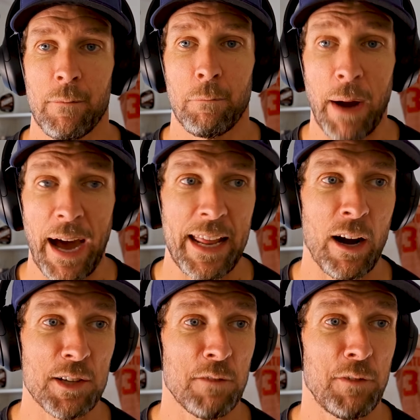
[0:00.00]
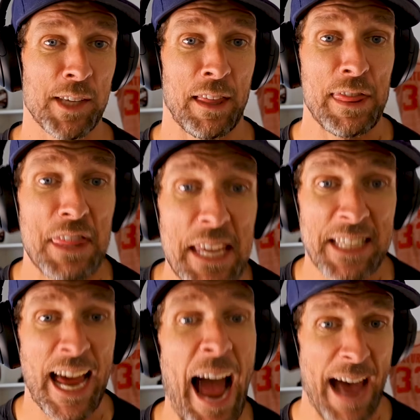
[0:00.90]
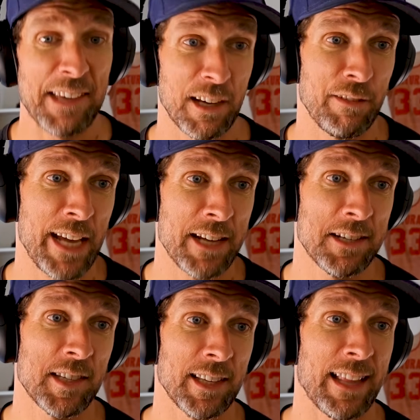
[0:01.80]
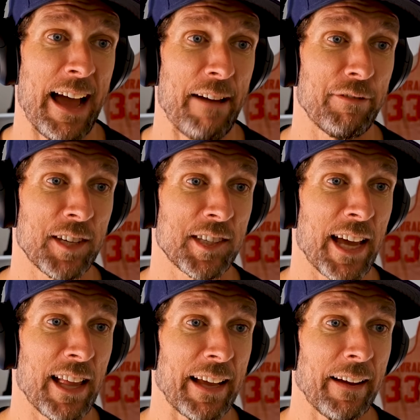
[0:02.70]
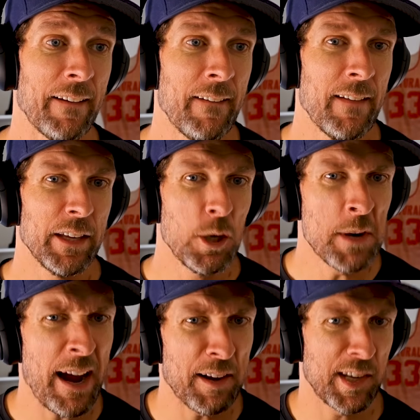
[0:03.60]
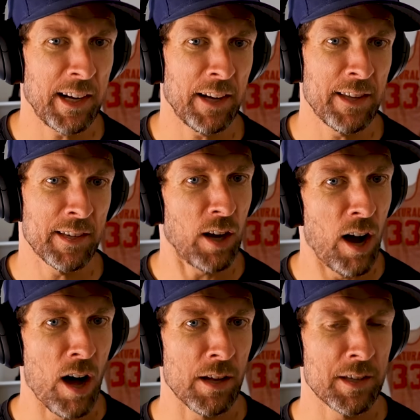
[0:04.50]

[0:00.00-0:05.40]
But it also feels like the task of the agency life to say, like, you and I are sitting on this call